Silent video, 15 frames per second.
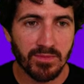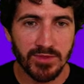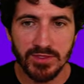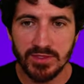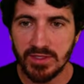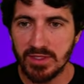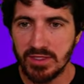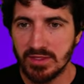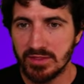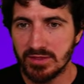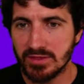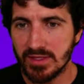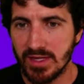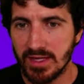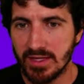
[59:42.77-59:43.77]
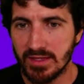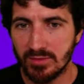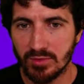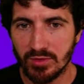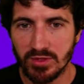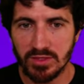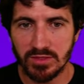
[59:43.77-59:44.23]
Since then, the
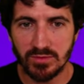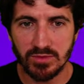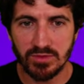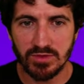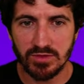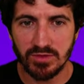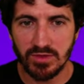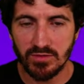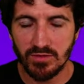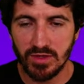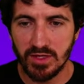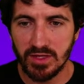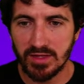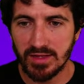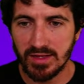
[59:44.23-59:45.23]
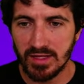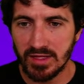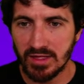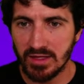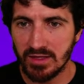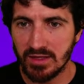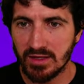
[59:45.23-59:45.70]
project has improved
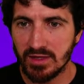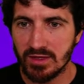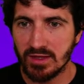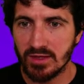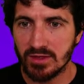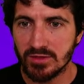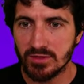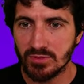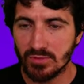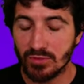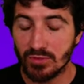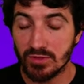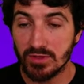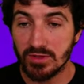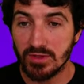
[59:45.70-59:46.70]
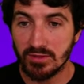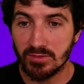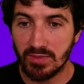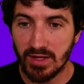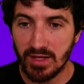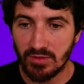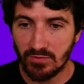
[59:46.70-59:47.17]
significantly, supported
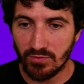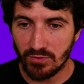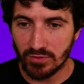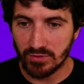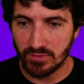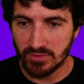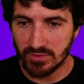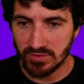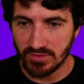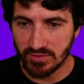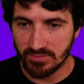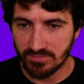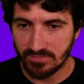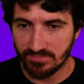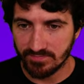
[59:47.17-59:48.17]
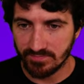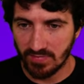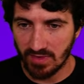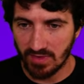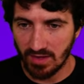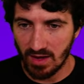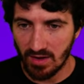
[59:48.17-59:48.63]
platforms,
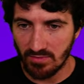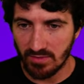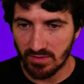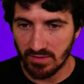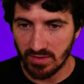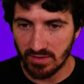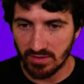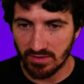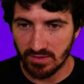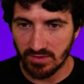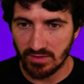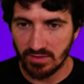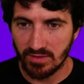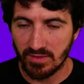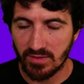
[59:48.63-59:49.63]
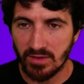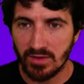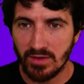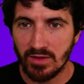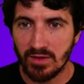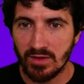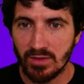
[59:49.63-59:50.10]
everything.
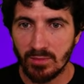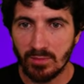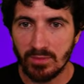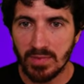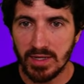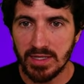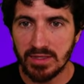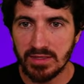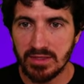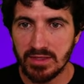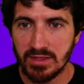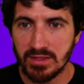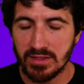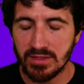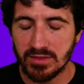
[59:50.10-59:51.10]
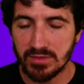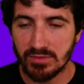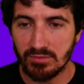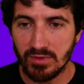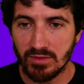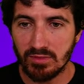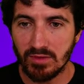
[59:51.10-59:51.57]
Binding,
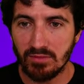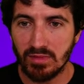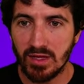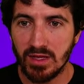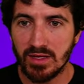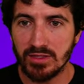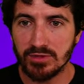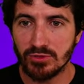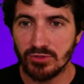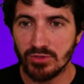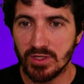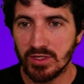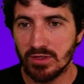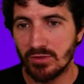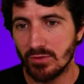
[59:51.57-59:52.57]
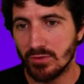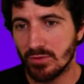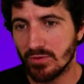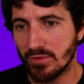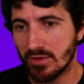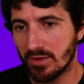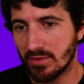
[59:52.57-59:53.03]
blah, blah, blah, so you can
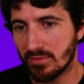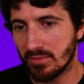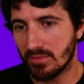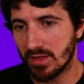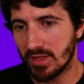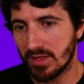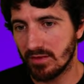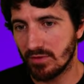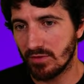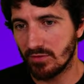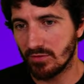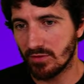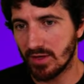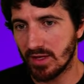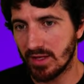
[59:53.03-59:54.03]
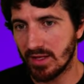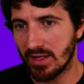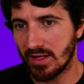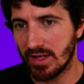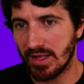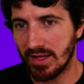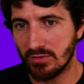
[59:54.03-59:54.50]
use in many
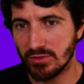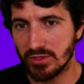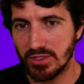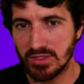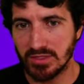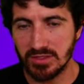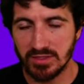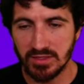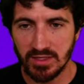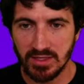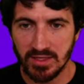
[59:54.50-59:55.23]
different languages.